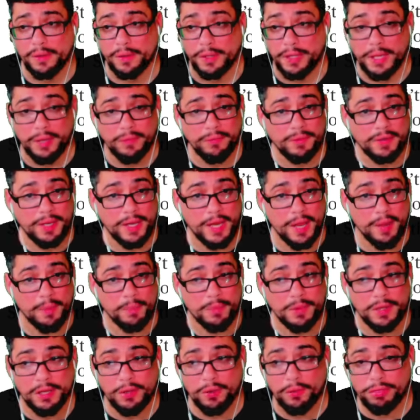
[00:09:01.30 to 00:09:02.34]
giving
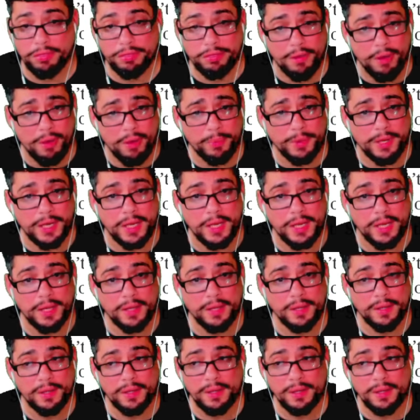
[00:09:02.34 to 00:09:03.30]
them the authority.